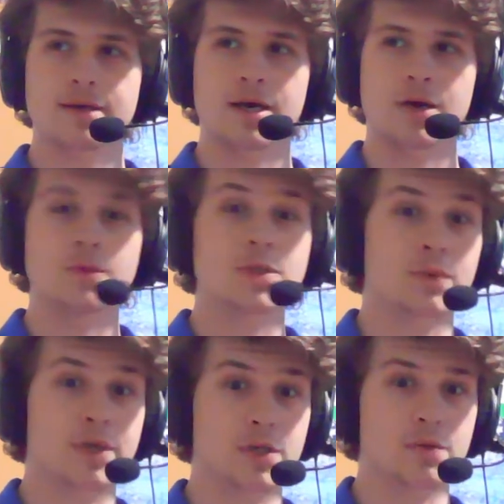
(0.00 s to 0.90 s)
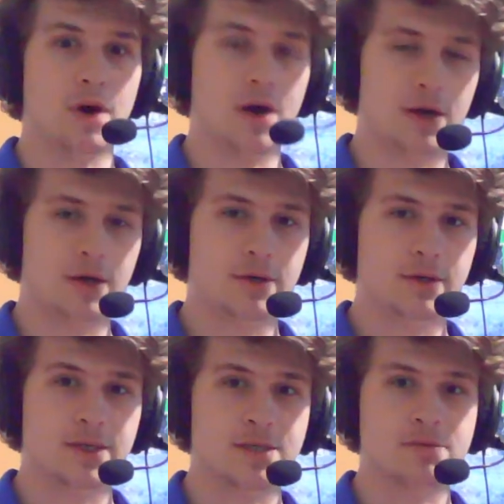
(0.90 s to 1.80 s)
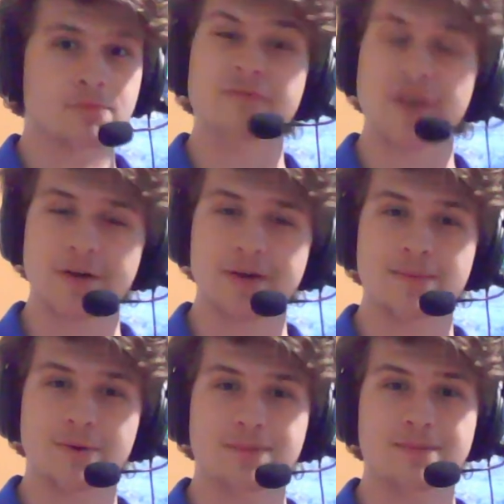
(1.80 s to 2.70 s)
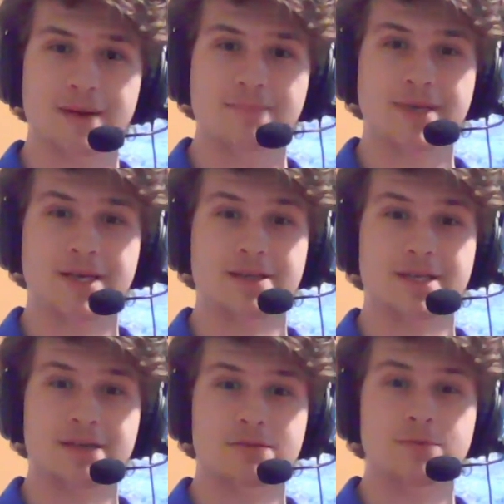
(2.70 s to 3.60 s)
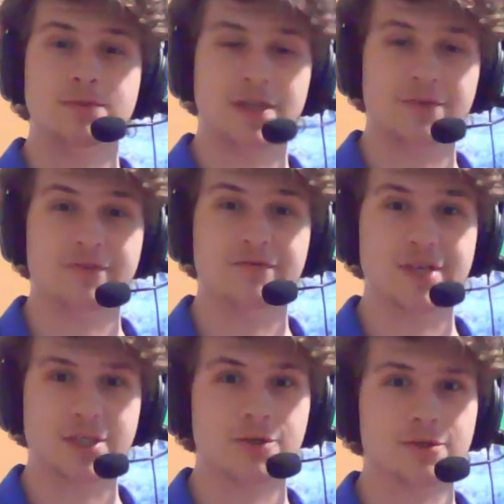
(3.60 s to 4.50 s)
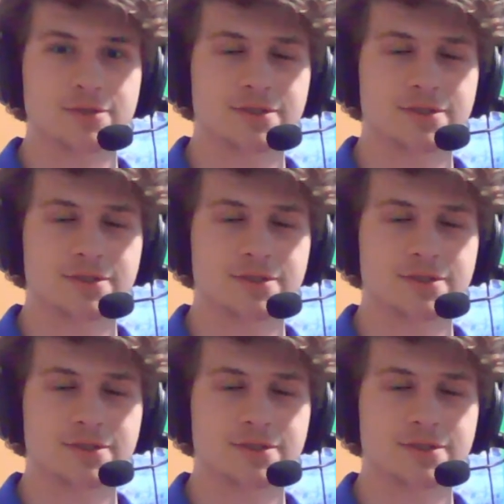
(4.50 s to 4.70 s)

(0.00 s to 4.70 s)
which one you are is very important because it gives you different features.